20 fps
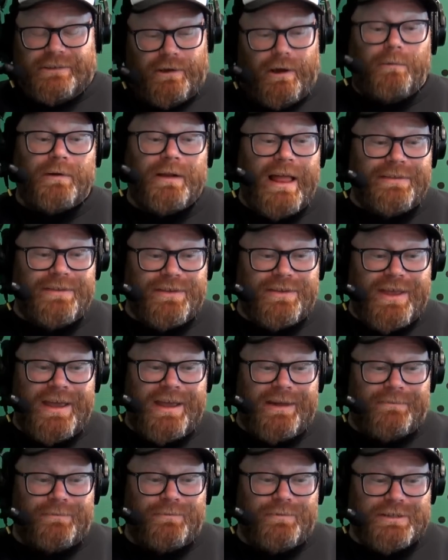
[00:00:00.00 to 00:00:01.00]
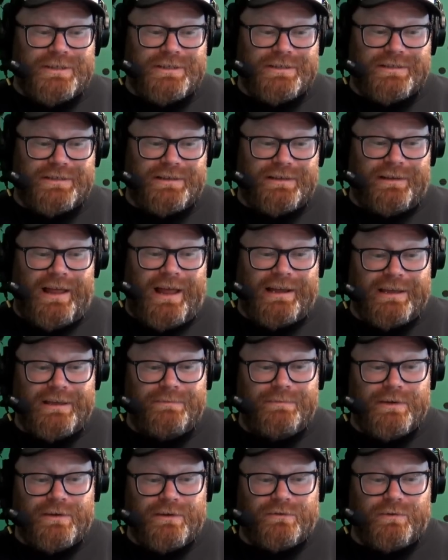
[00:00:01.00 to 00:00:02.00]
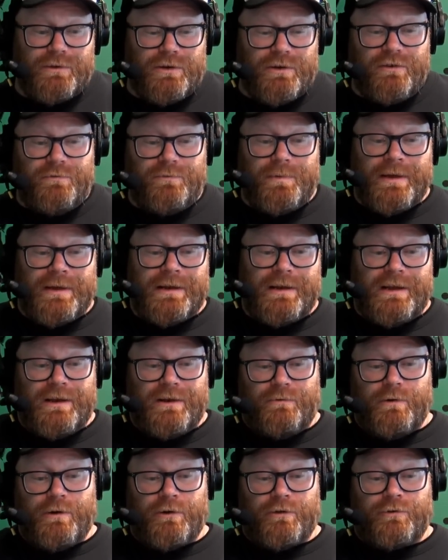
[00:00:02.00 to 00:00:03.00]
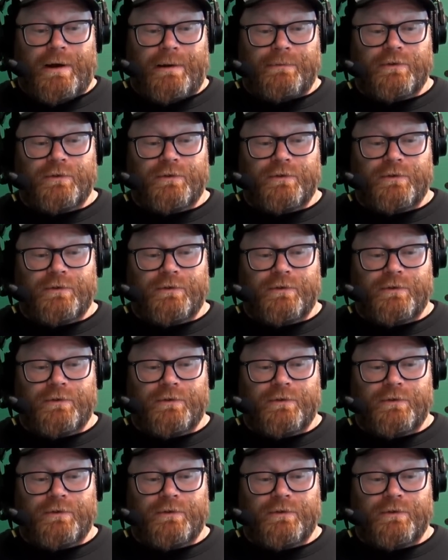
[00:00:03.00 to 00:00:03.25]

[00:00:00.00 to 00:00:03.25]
I'm glad they're there, which is lucky because we could have been in a world of trouble,